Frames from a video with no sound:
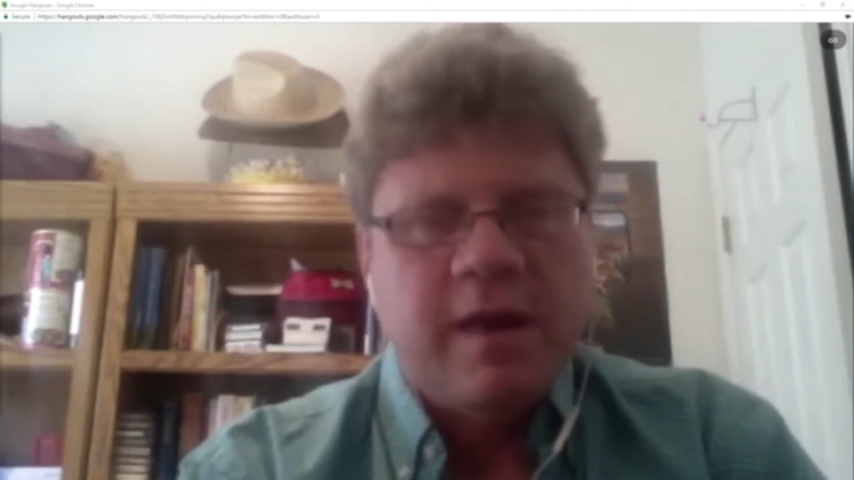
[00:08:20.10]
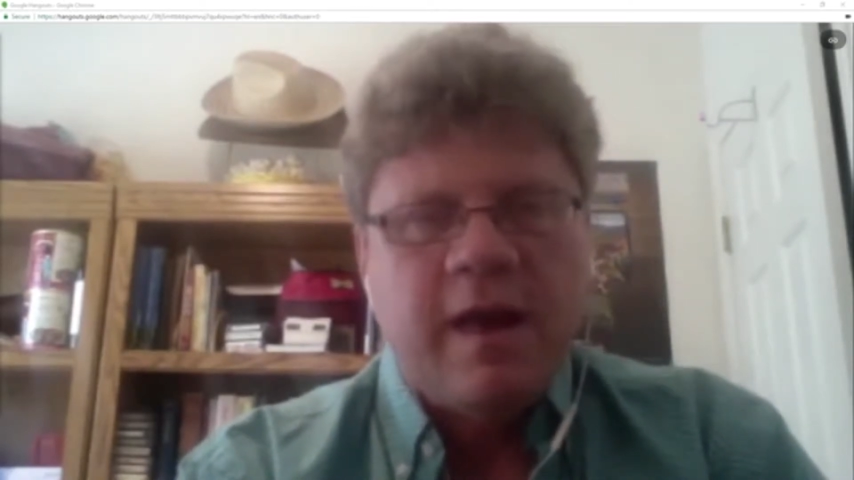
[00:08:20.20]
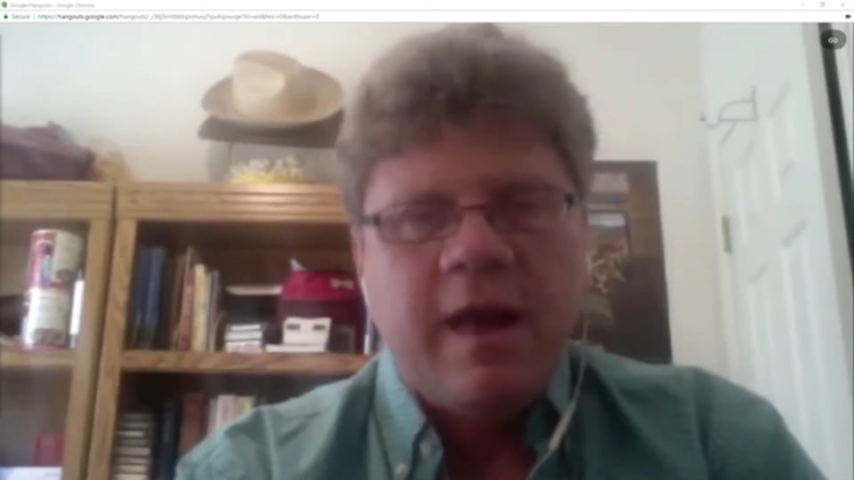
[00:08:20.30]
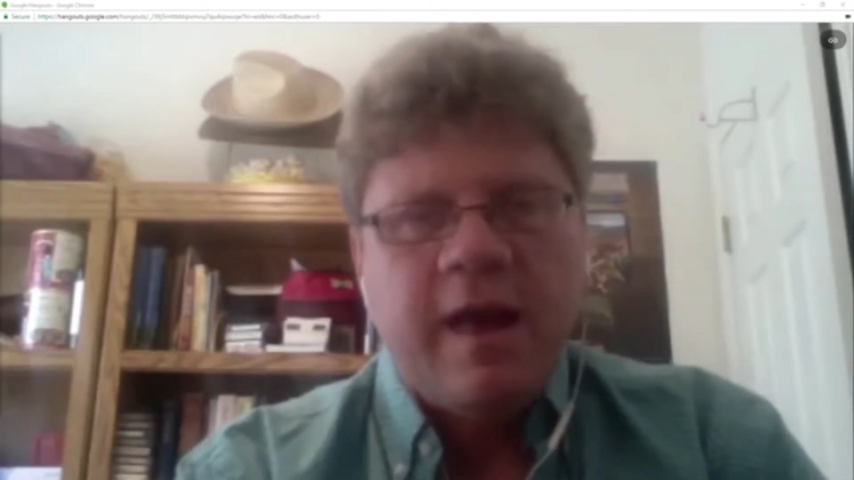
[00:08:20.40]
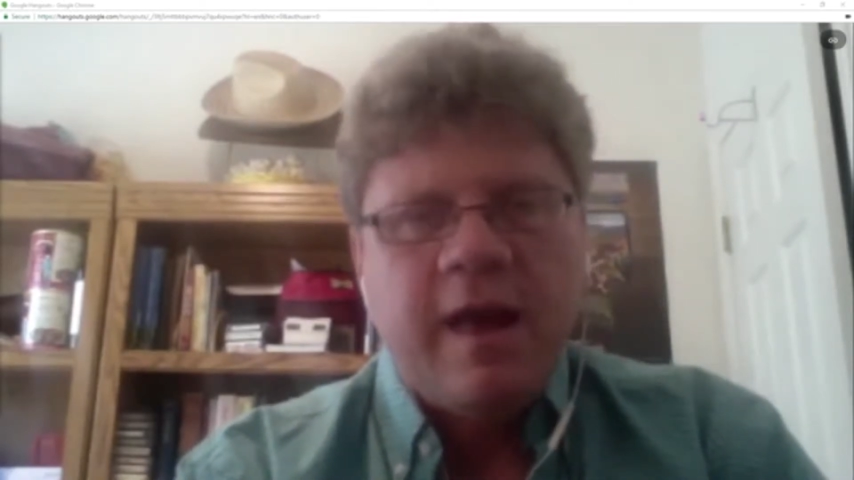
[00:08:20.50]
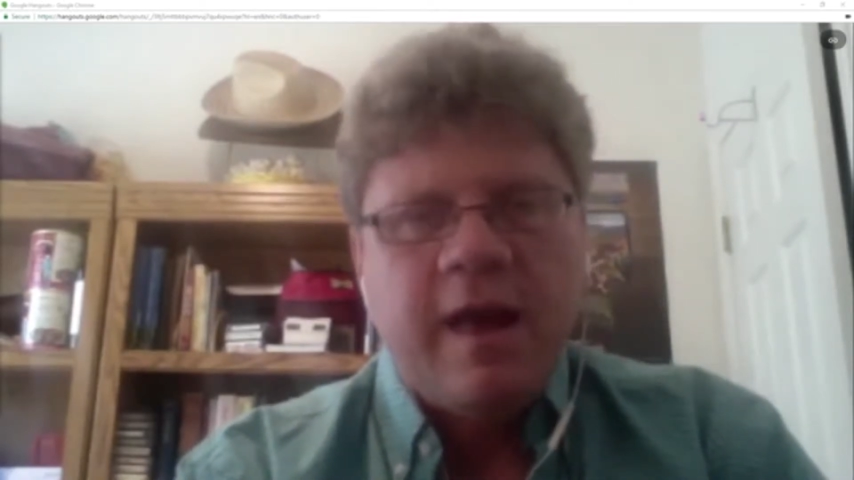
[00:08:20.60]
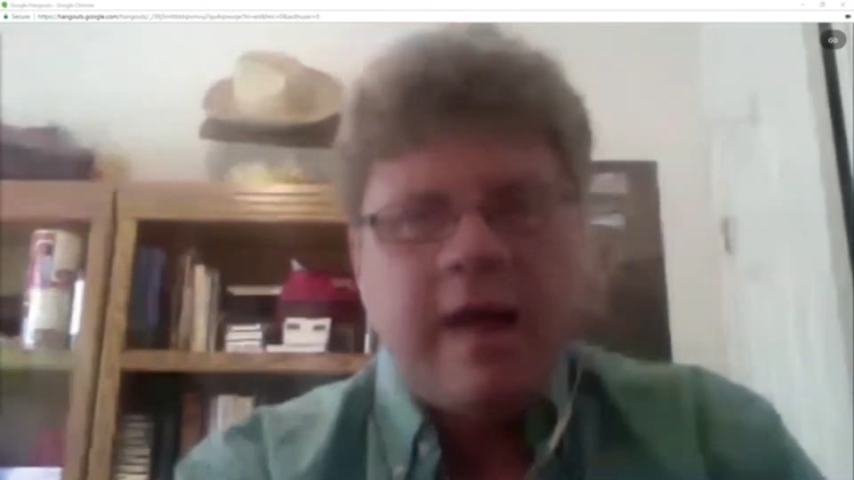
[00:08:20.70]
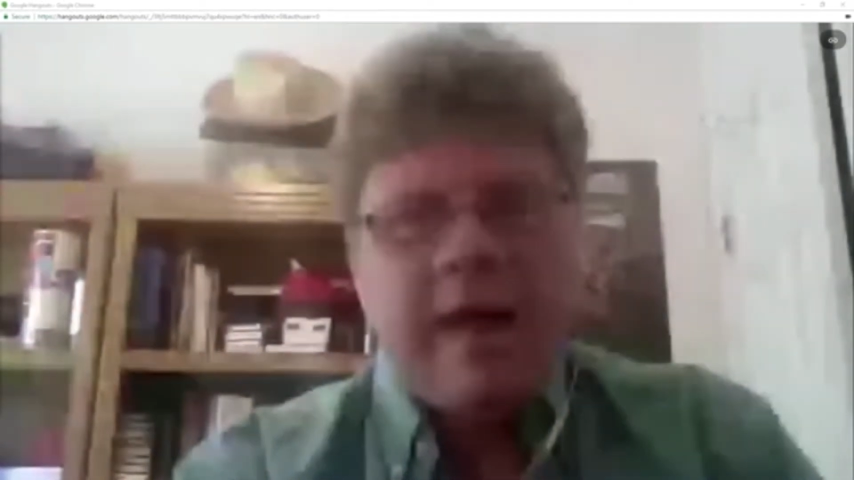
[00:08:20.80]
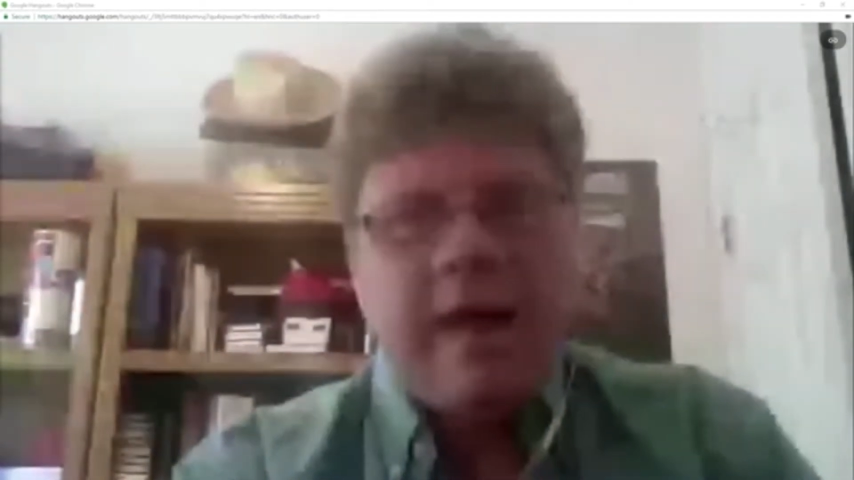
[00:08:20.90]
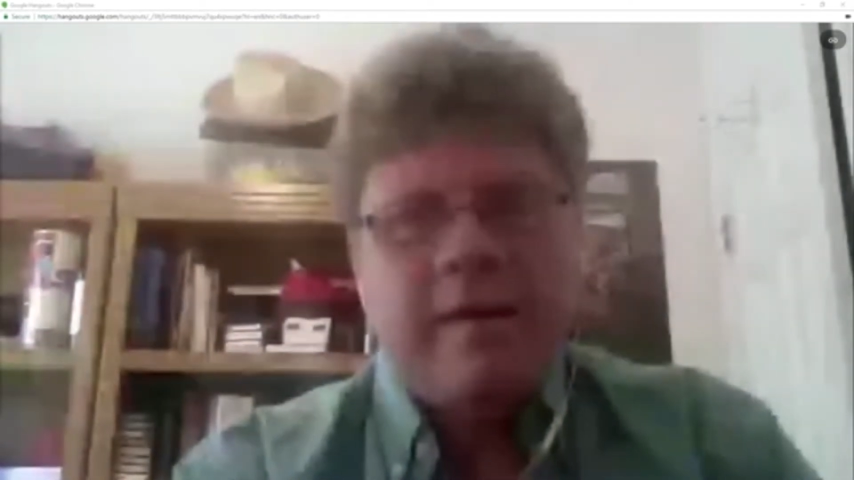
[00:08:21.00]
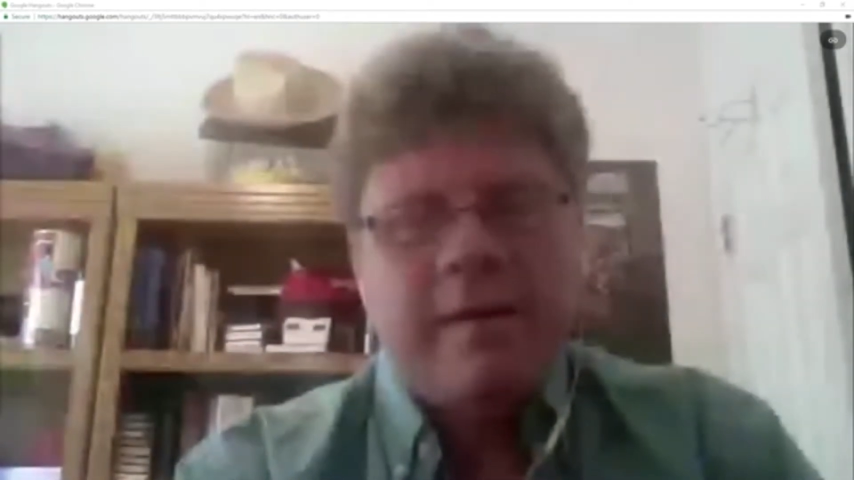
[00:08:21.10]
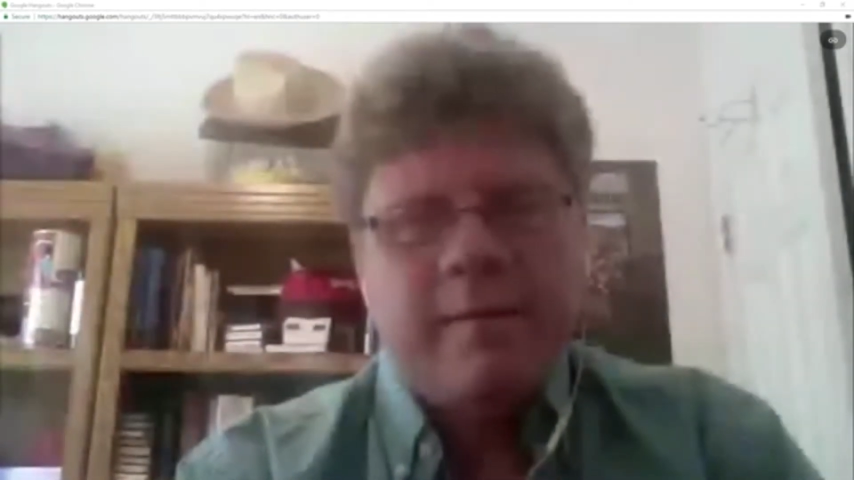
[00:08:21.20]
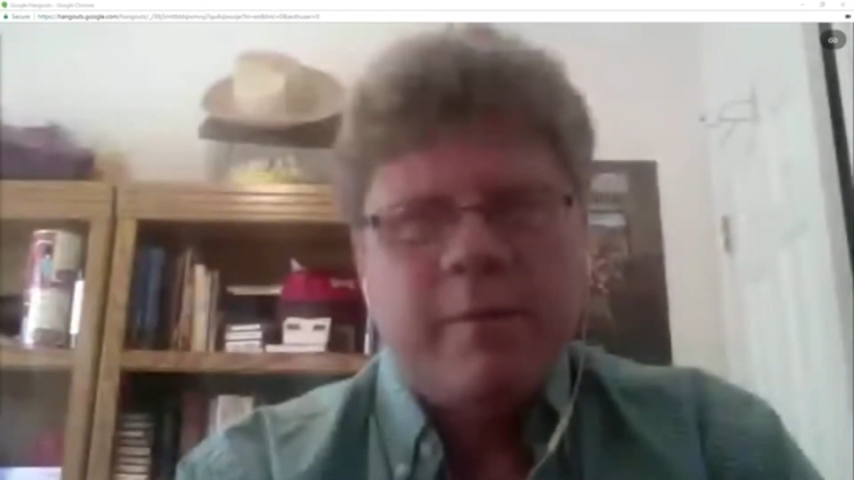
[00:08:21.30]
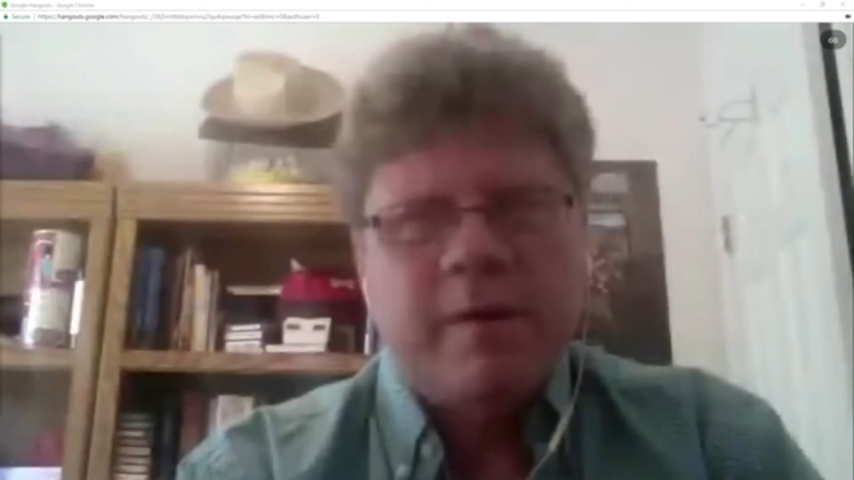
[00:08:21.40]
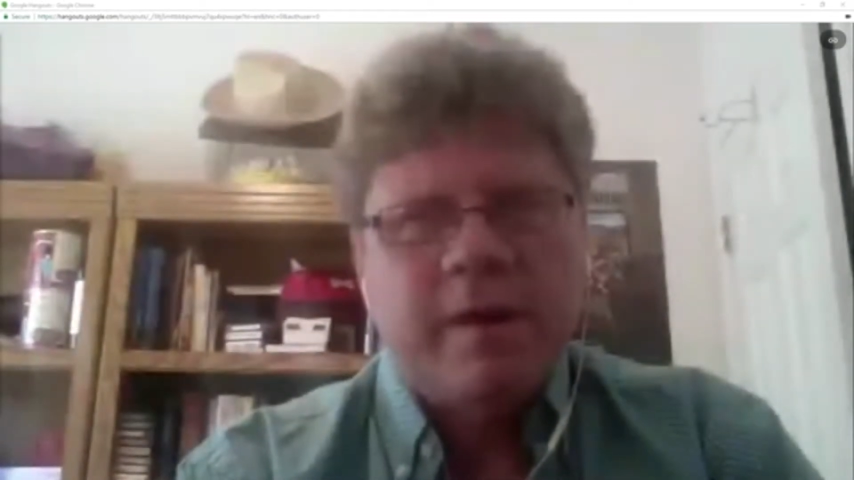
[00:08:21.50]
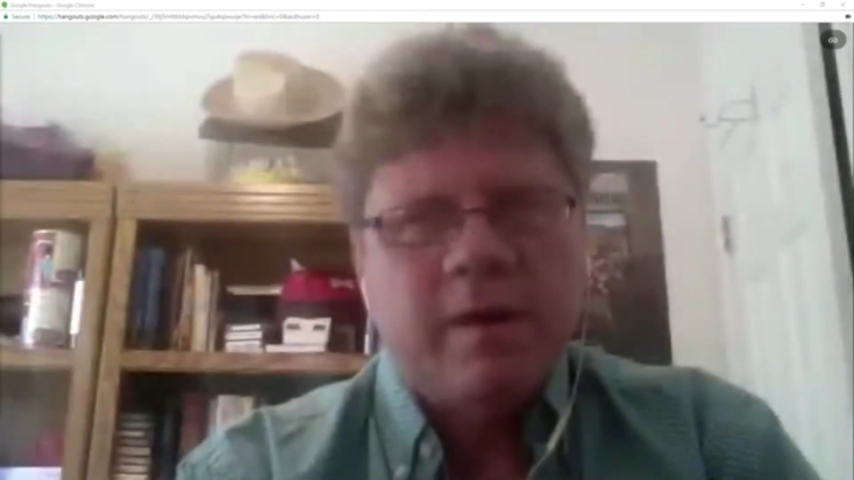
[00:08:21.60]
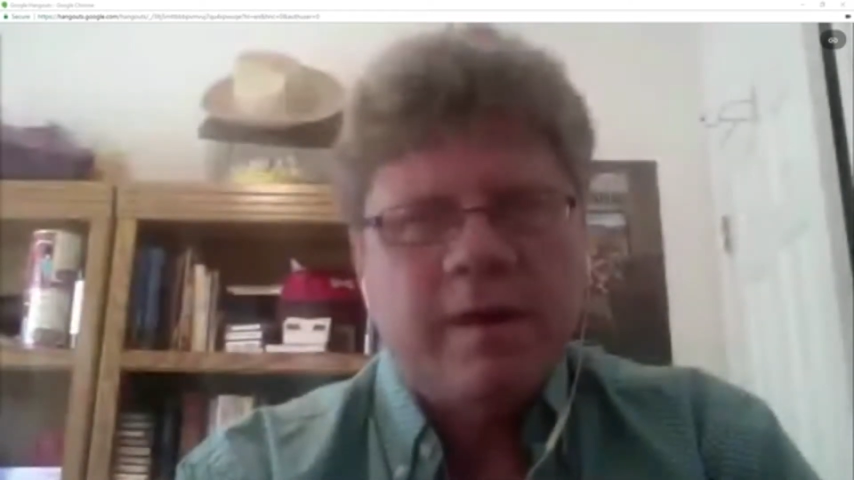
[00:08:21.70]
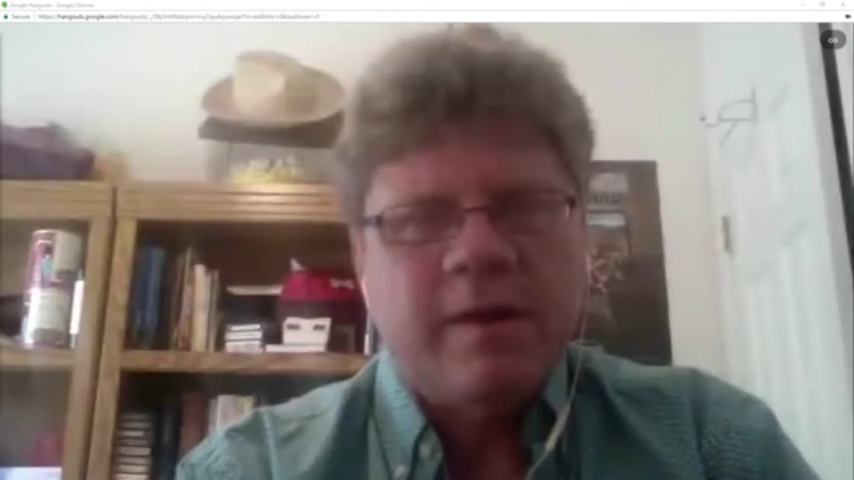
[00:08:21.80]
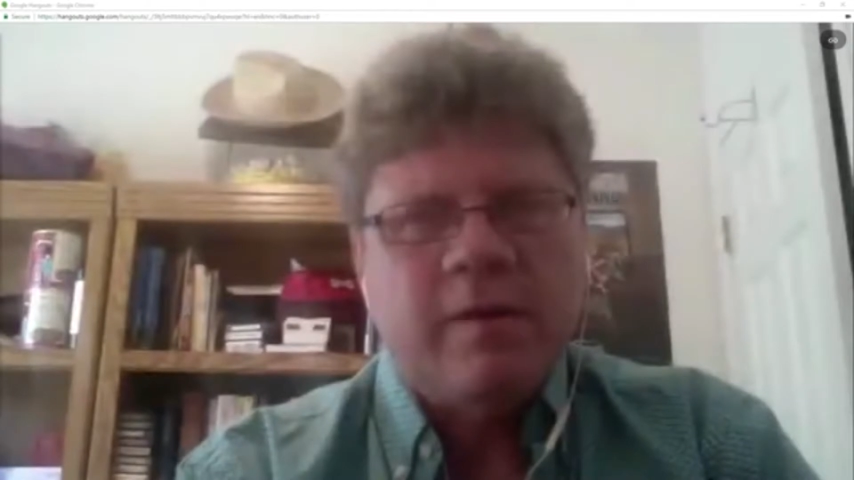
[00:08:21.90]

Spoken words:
And particularly in